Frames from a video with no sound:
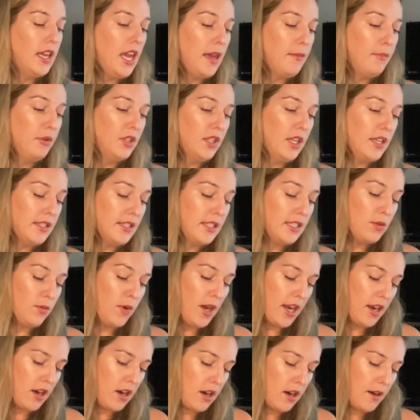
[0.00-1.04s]
cable knit
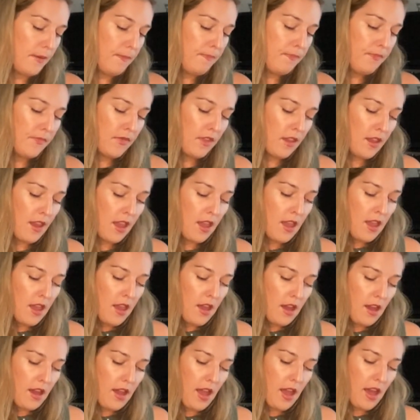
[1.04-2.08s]
sweater.
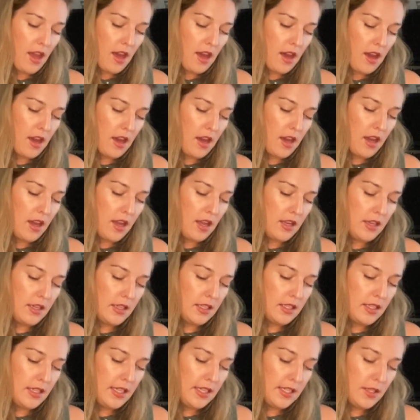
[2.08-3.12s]

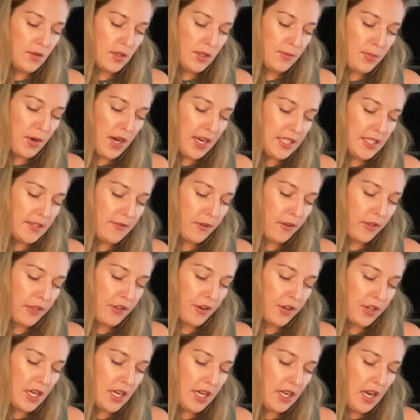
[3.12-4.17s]
And this was priced for
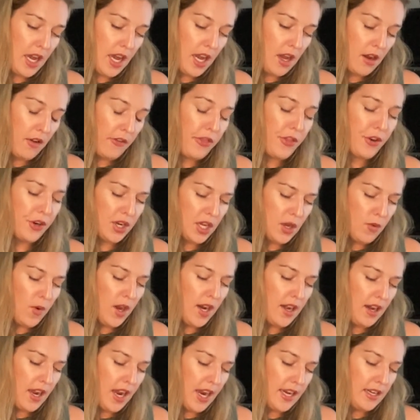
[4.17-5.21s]

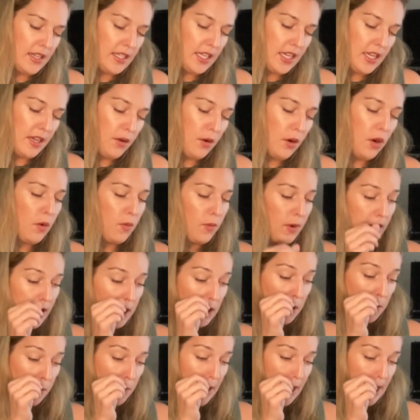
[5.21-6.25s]
31.90.
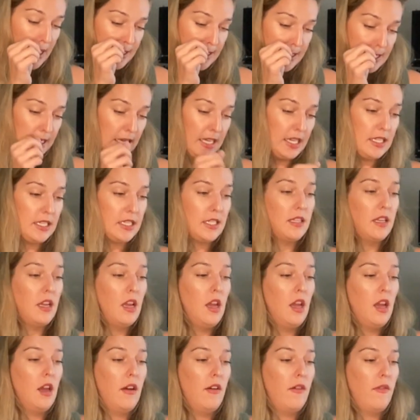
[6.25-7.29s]
Regular price is
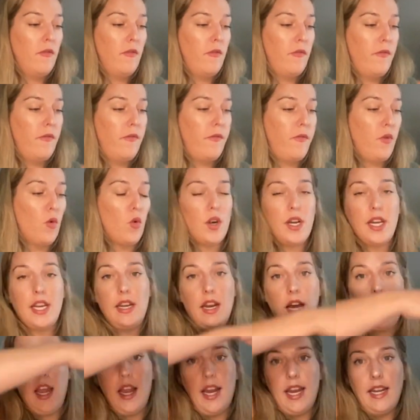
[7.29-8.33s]

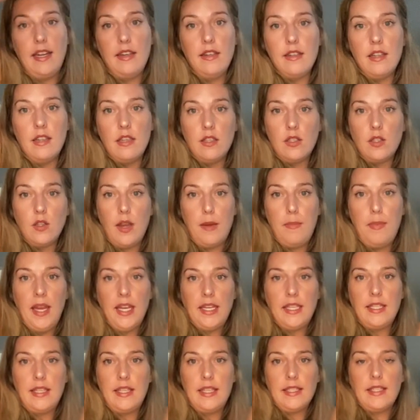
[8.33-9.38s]
49. So I
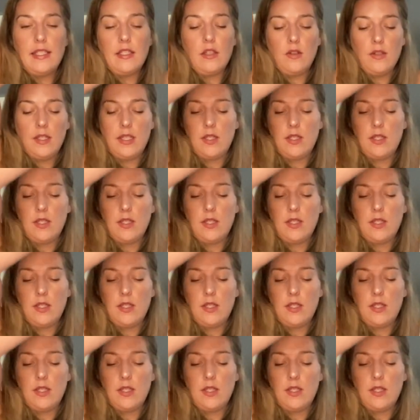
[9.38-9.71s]
picked this little